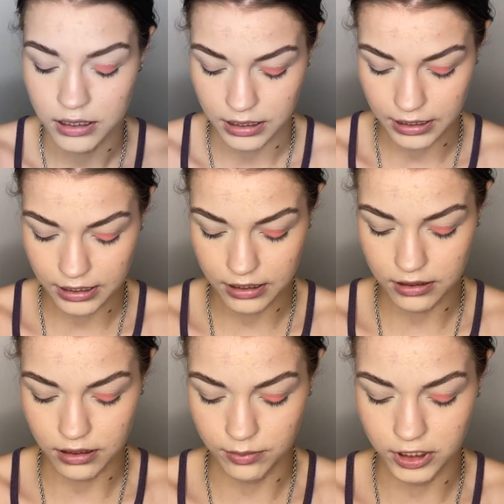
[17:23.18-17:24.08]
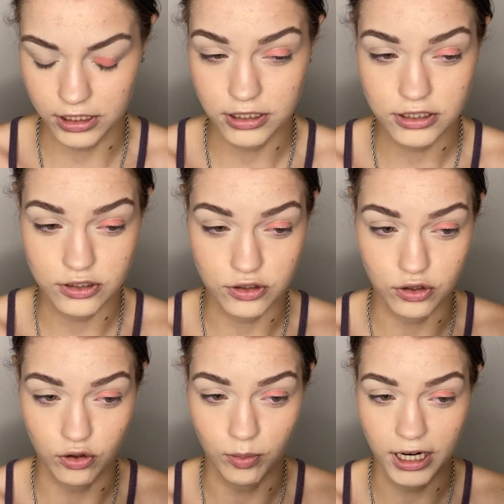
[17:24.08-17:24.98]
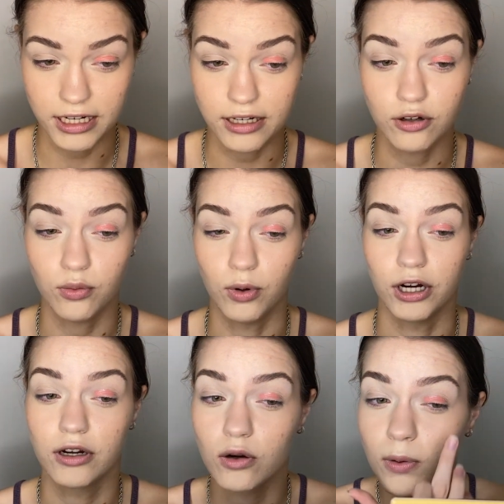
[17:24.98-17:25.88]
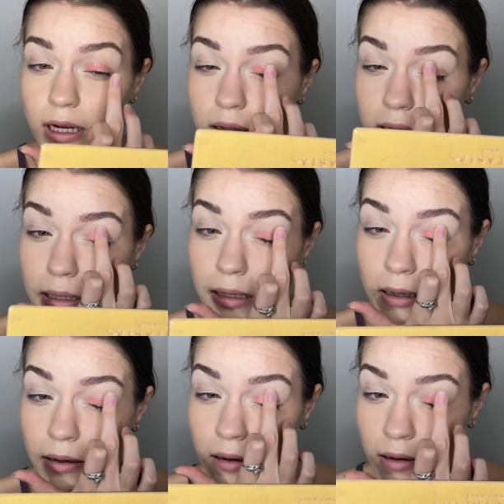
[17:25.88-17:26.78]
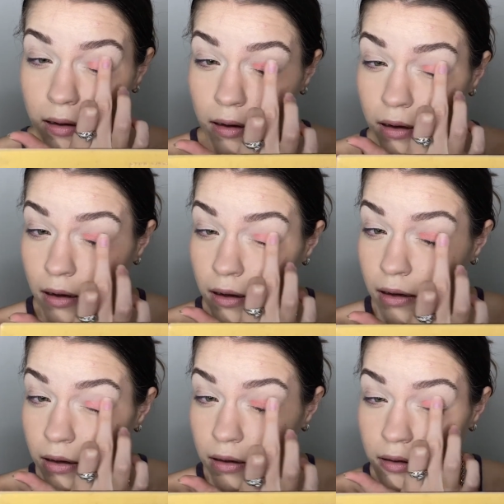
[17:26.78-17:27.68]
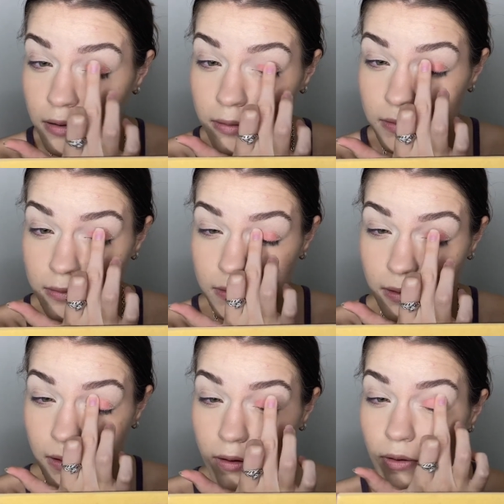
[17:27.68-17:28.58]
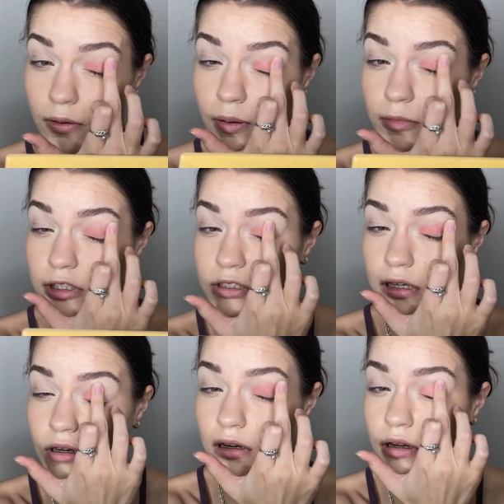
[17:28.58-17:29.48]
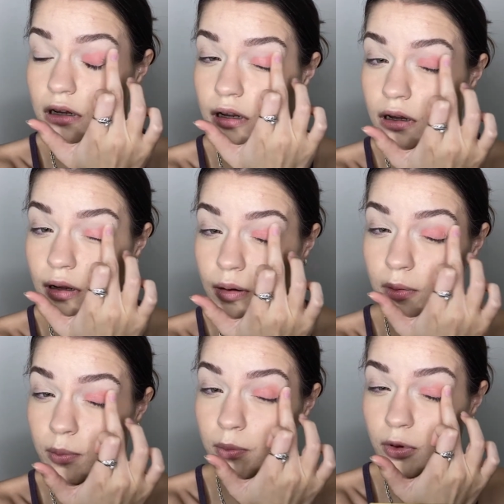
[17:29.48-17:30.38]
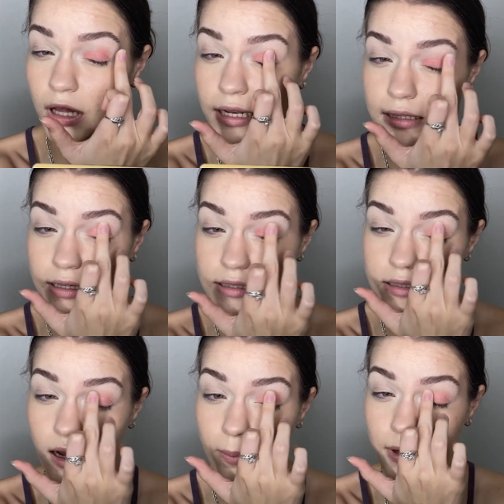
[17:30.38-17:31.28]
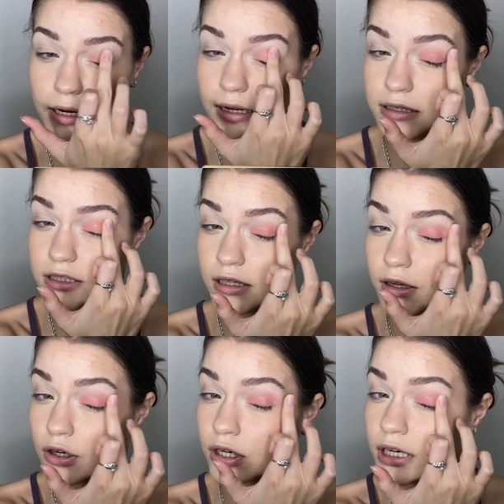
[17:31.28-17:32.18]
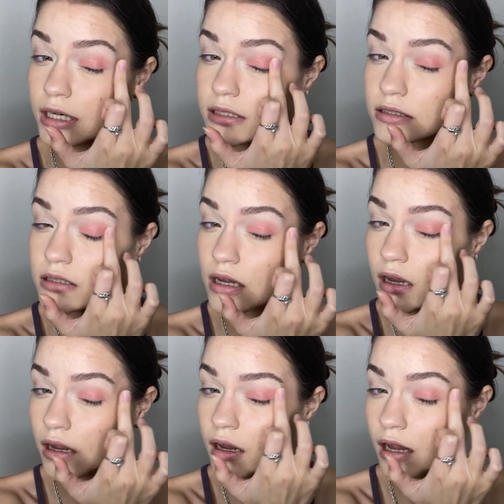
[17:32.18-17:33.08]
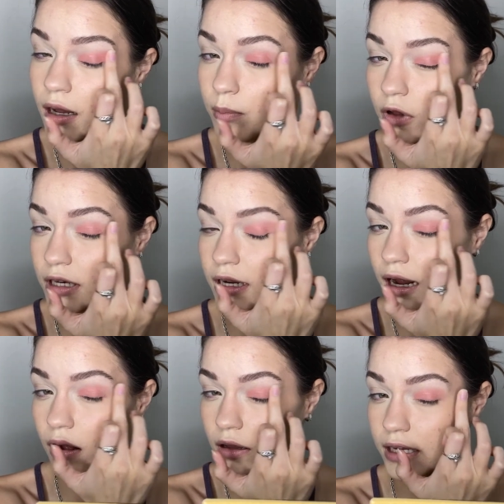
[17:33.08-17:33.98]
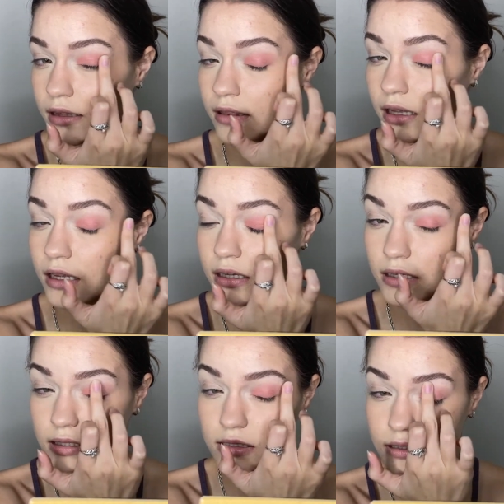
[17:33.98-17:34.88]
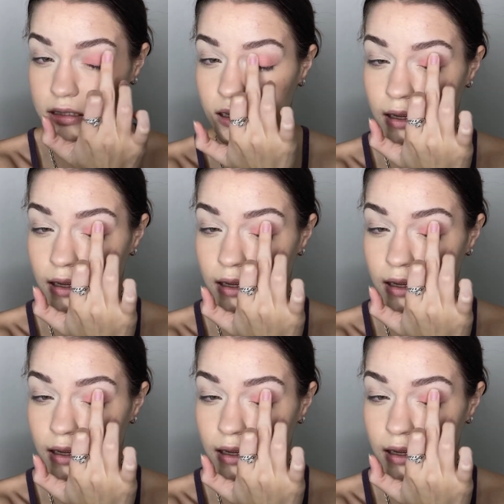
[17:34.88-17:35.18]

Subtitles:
and I'm gonna assume I need to work quickly. So I'm just gonna blend this up and into the crease and blend it out like this.